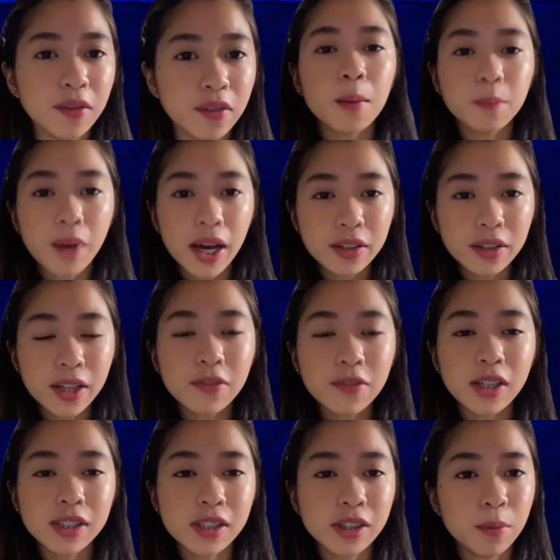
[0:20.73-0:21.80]

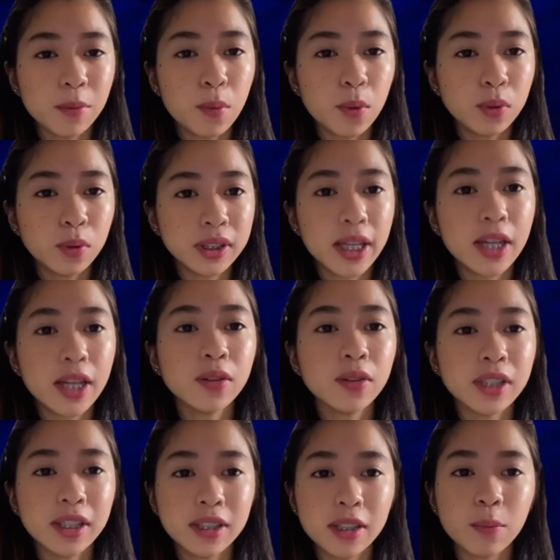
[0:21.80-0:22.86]
Biodiversity boosts
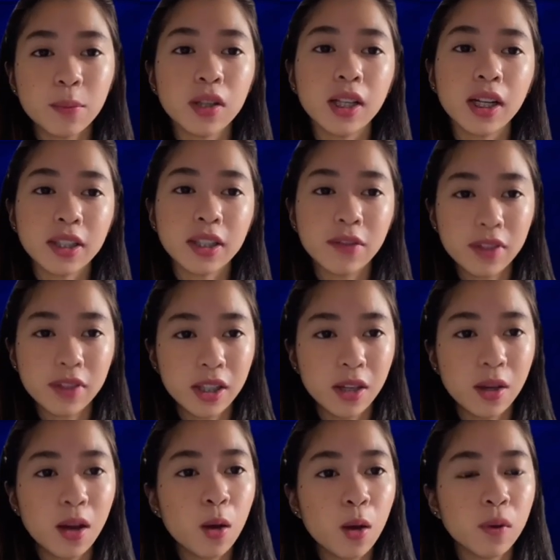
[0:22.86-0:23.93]
ecosystem productivity,
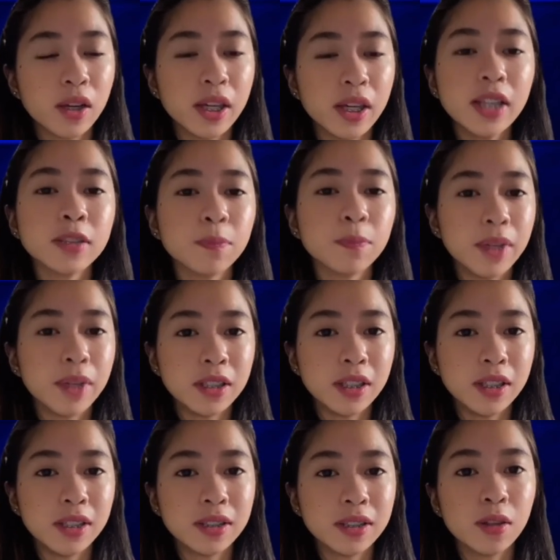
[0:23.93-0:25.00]
where each
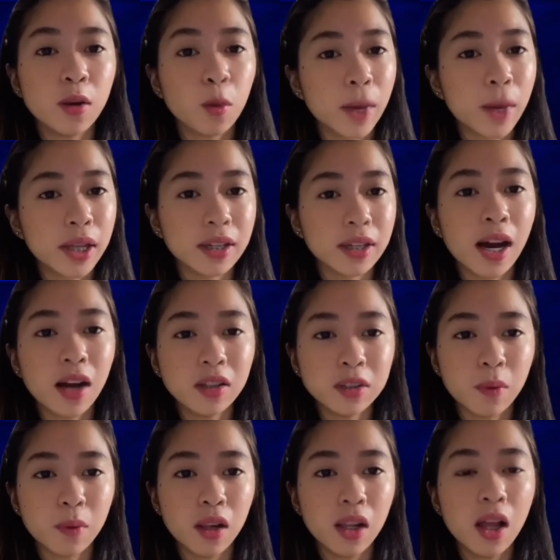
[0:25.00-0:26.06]
species, no matter how
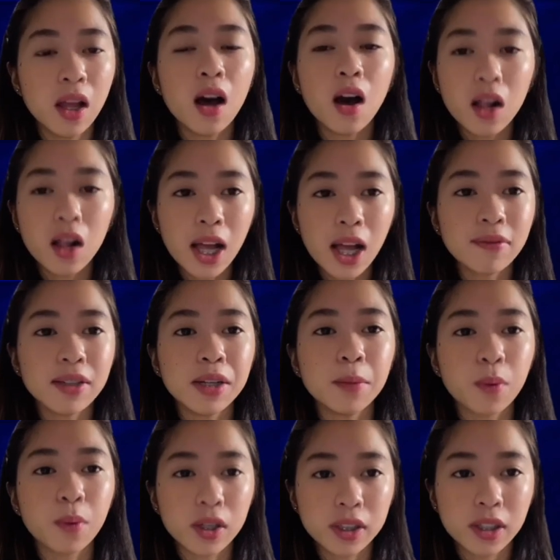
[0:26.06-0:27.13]
small, all have an
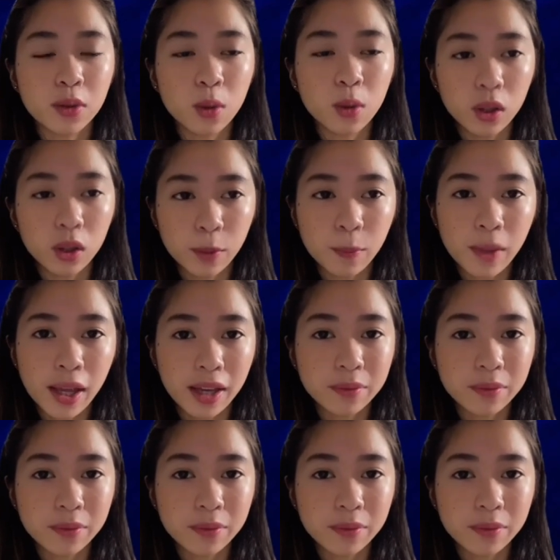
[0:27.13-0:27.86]
important role to play.